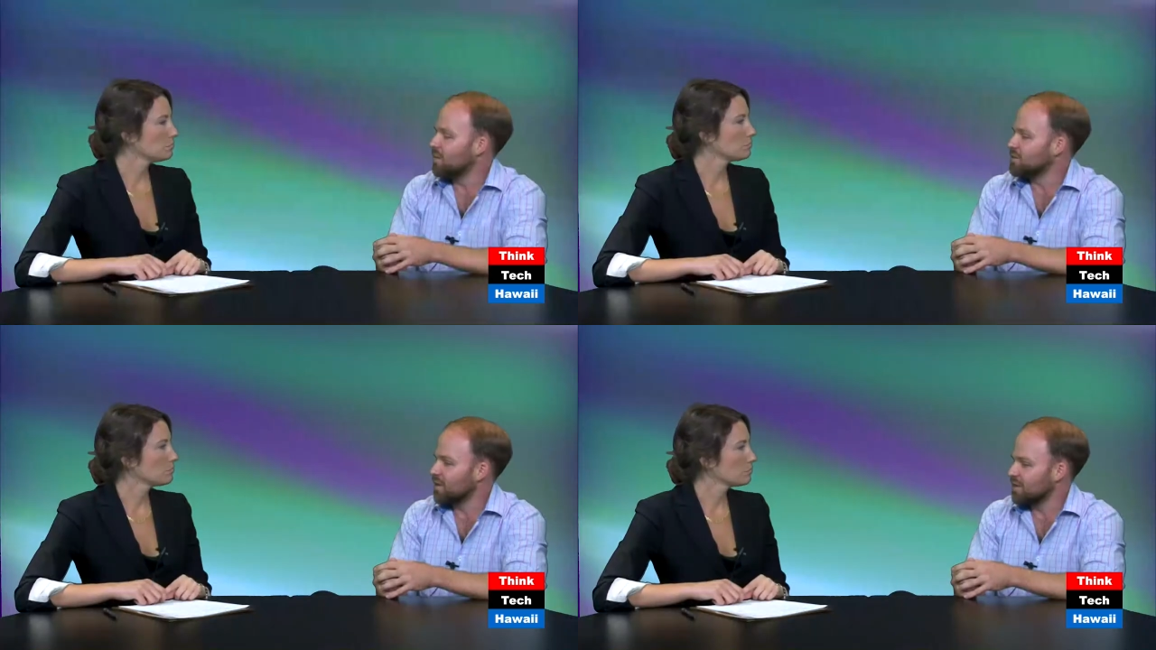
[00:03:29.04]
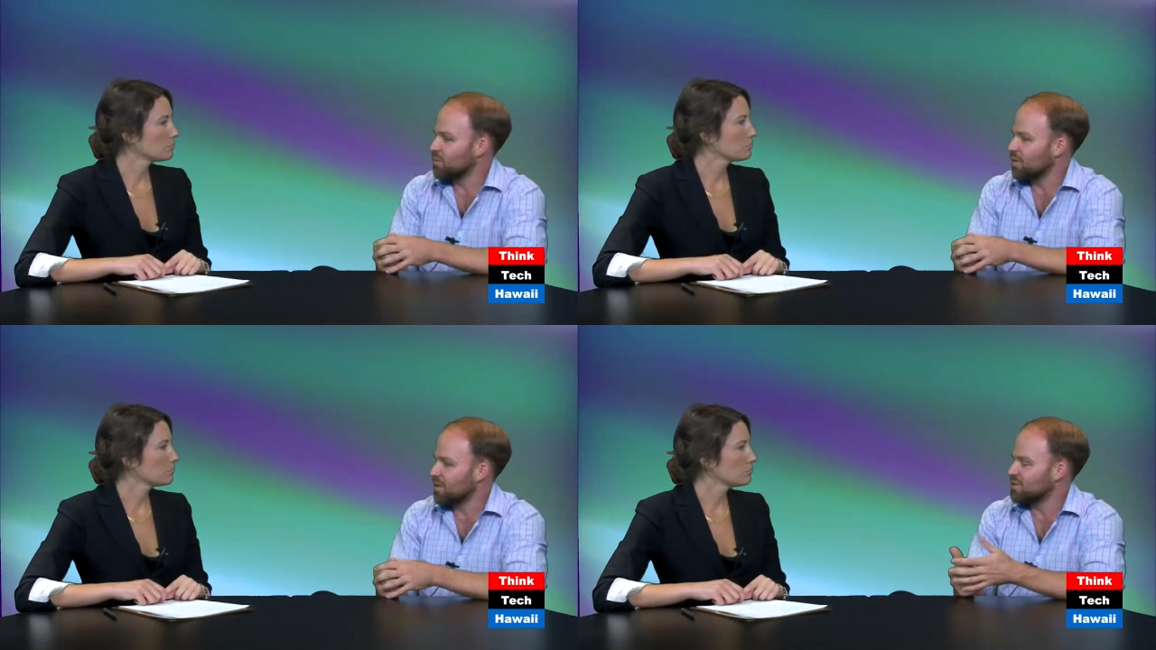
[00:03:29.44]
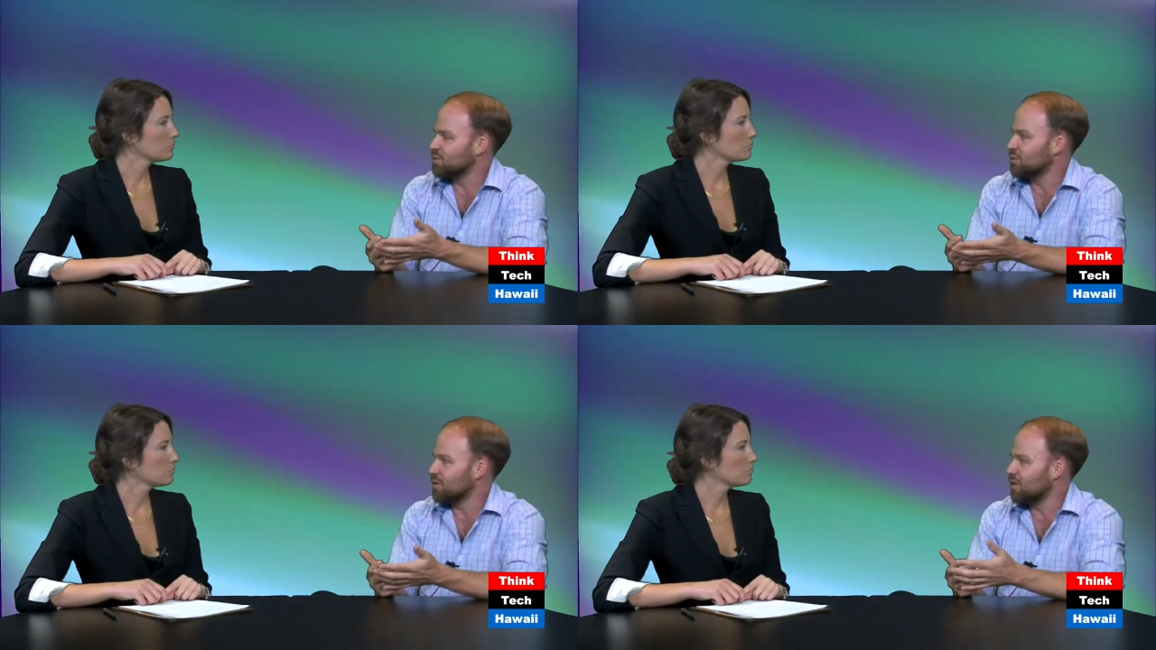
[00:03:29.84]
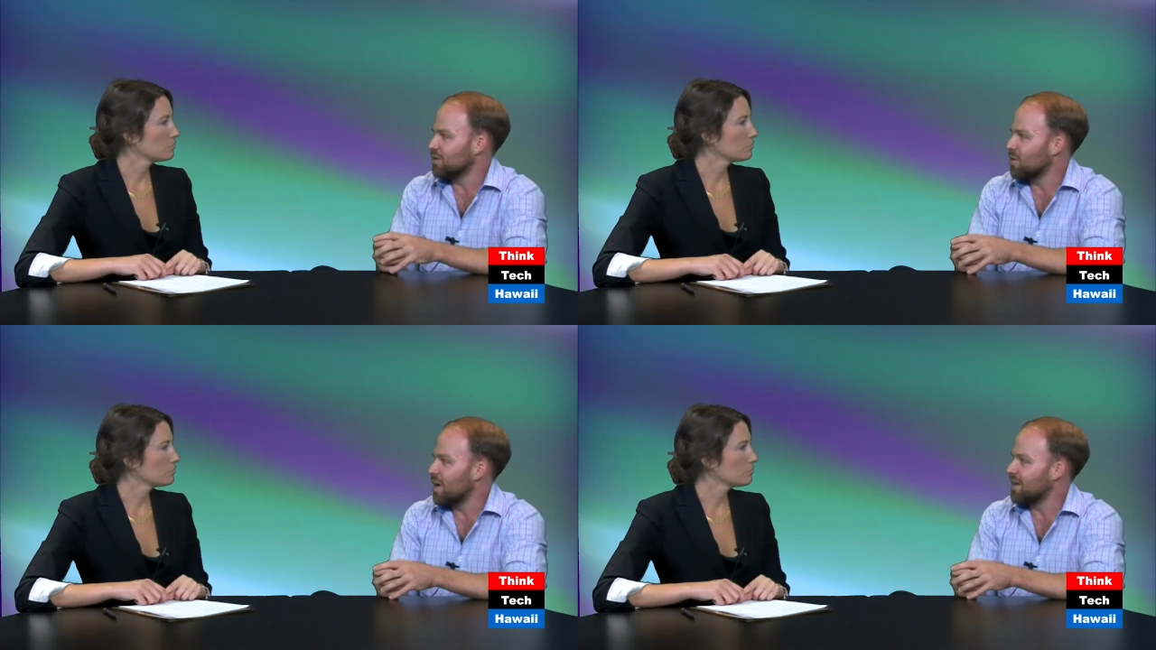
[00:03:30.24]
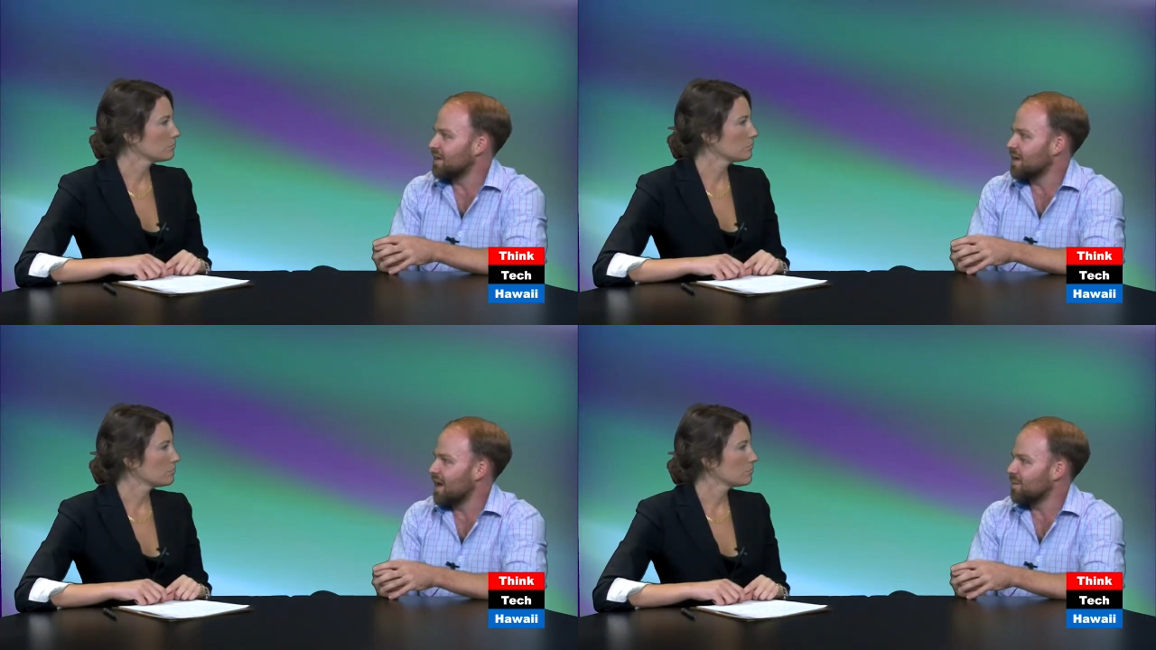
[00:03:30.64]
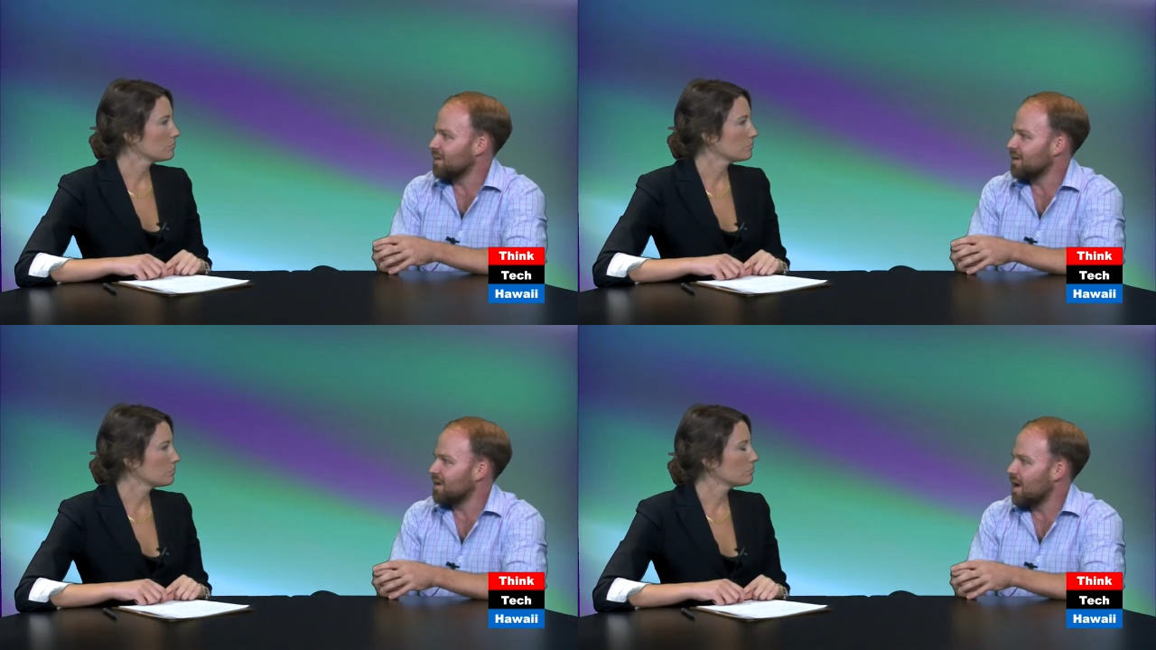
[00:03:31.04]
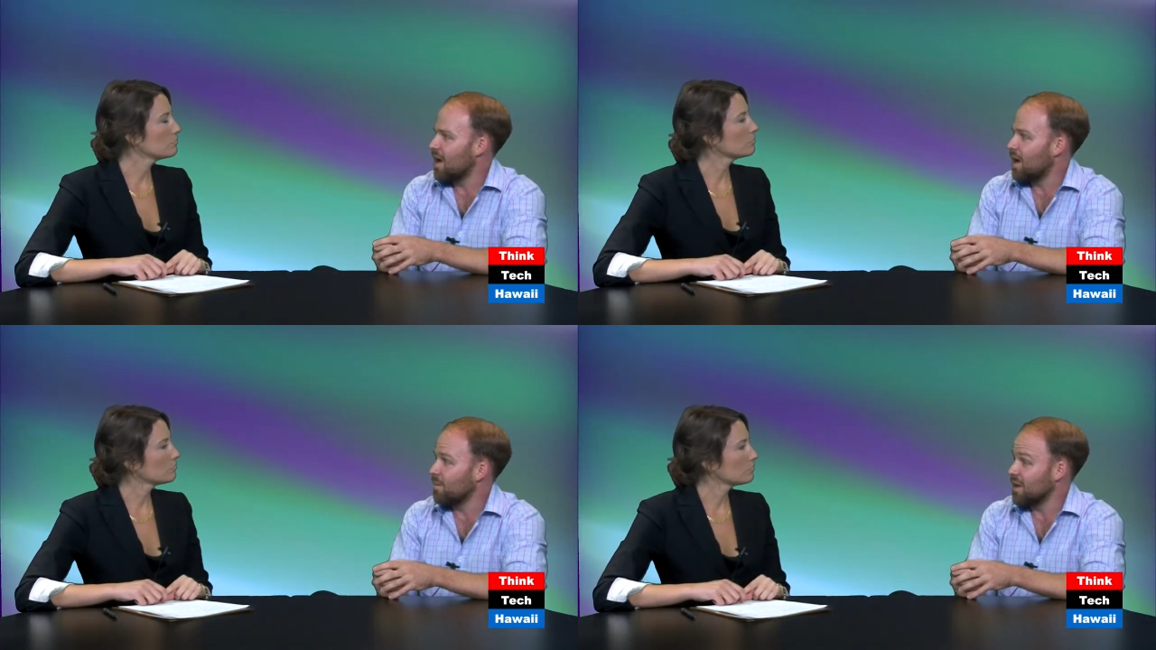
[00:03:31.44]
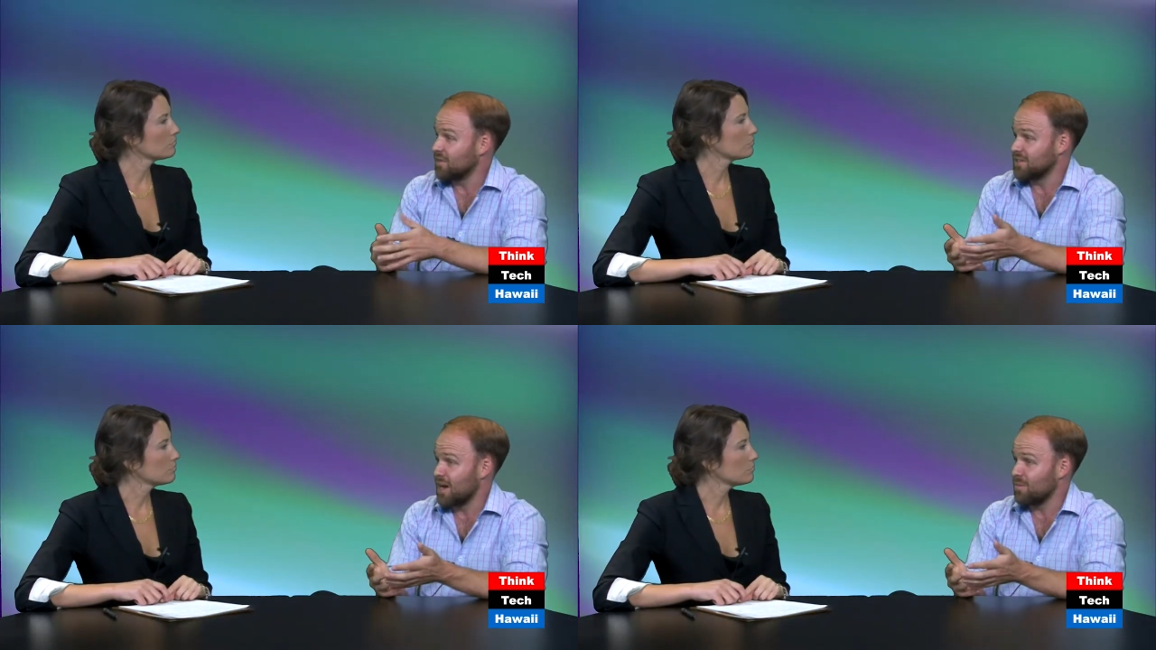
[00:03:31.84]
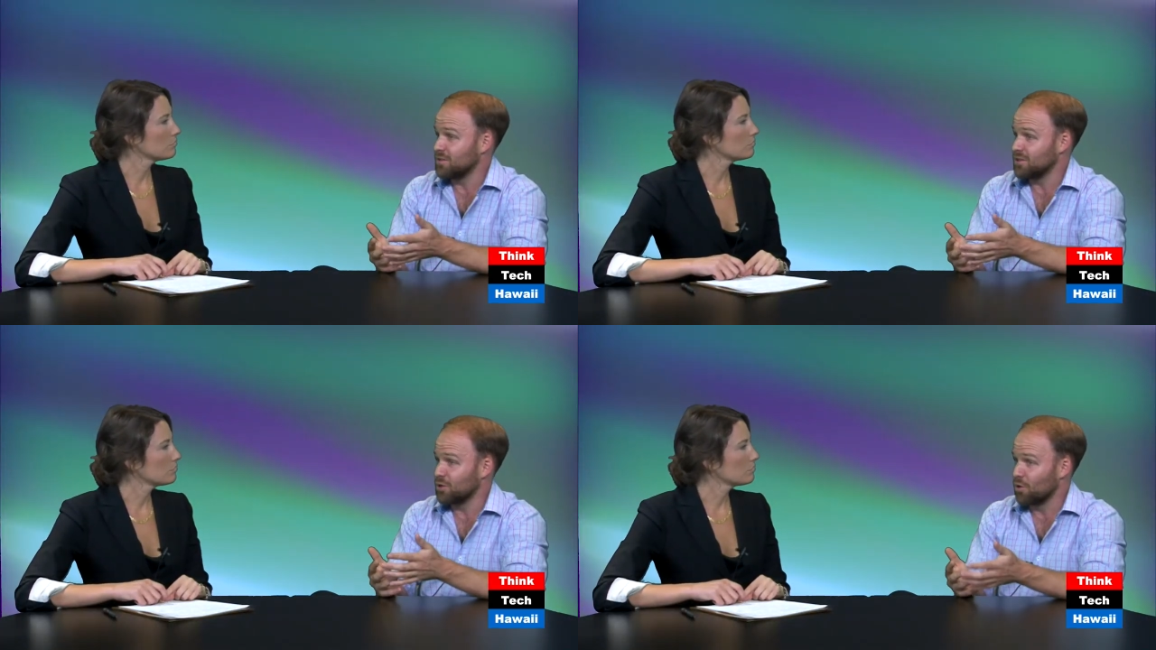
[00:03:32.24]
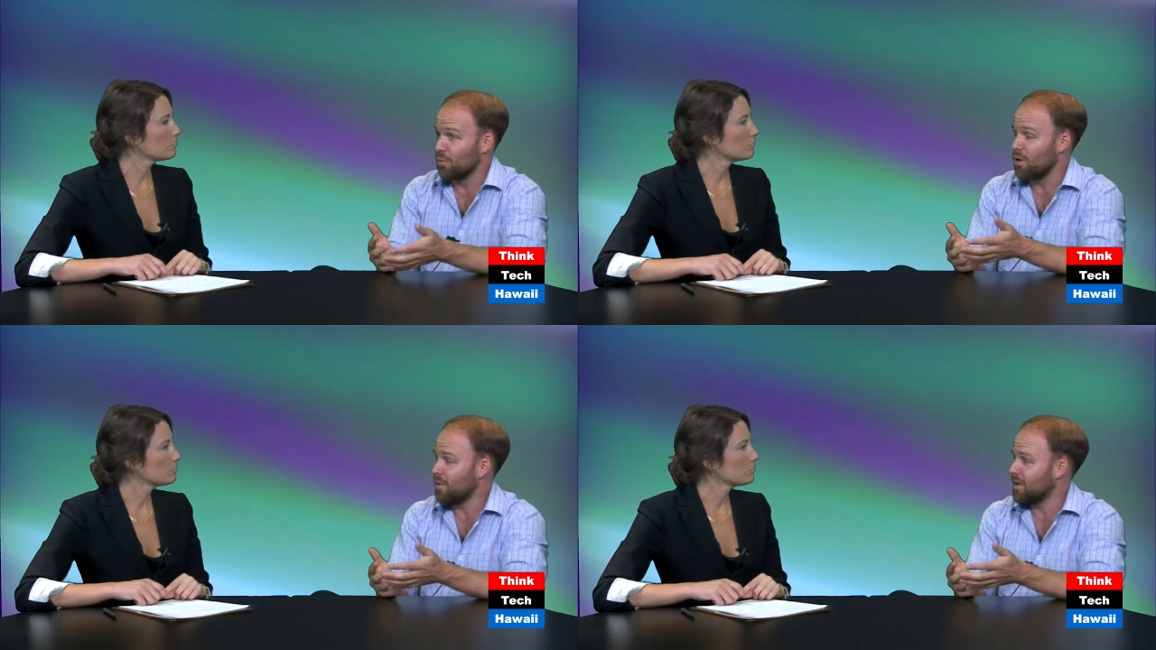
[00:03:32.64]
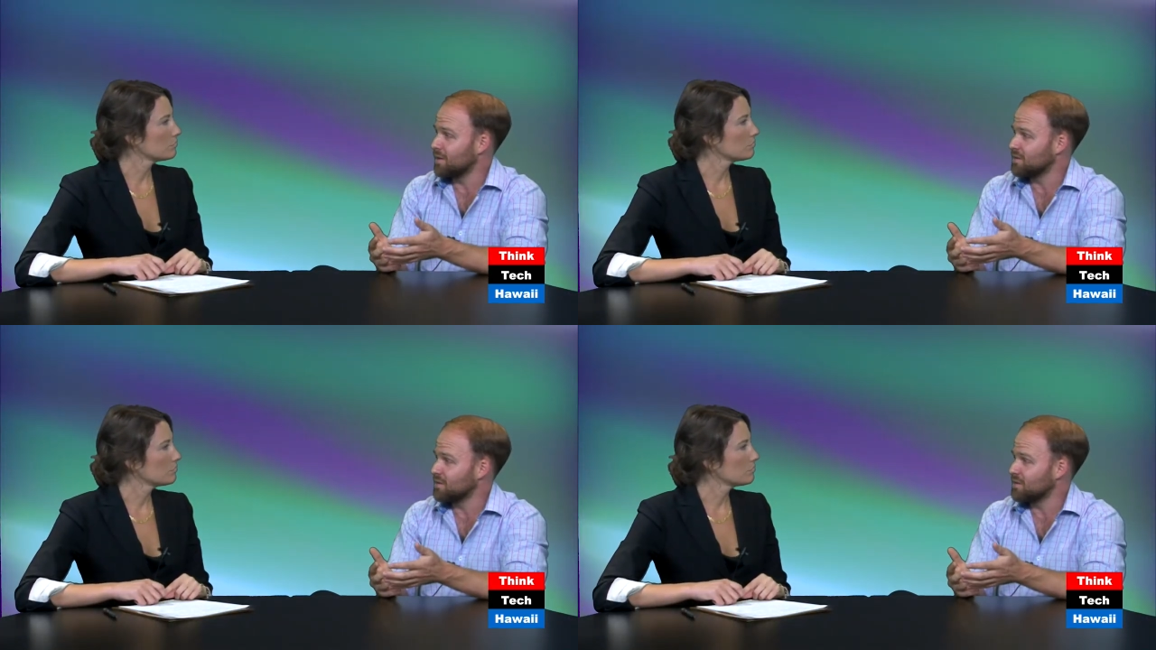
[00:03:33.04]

Speaker 1: and so I got to work at a school called Kamaile Academy, um, mm-hmm. that at the time was a growing